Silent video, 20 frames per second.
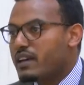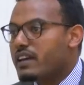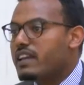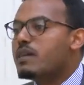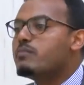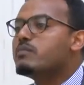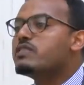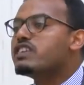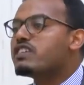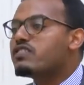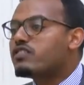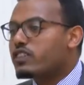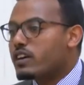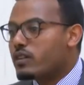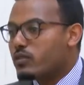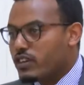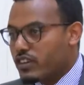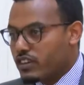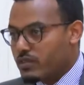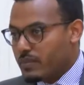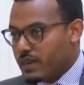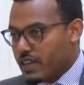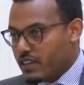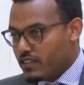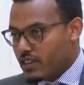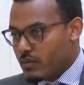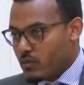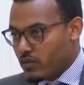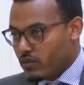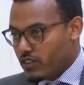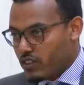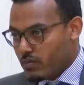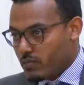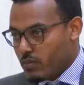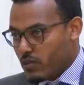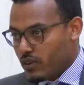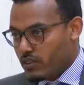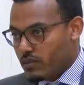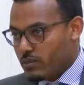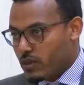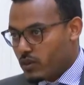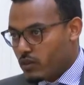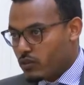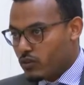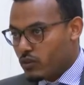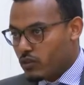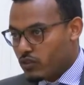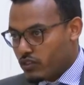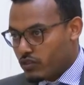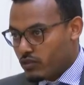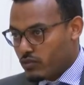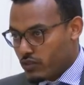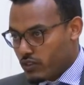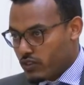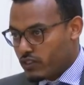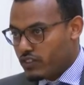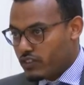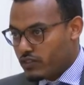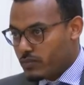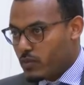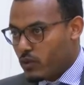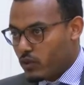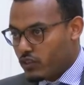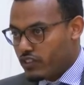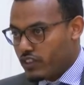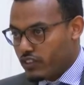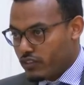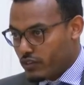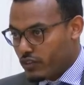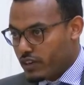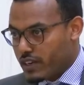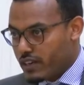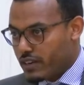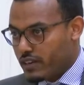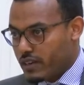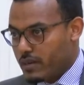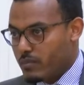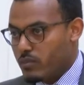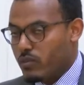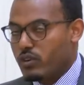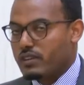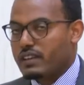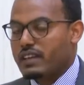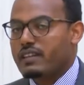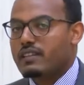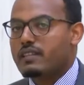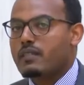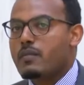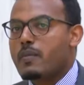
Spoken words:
Let me just try to explain some of these points because these points are really, really important.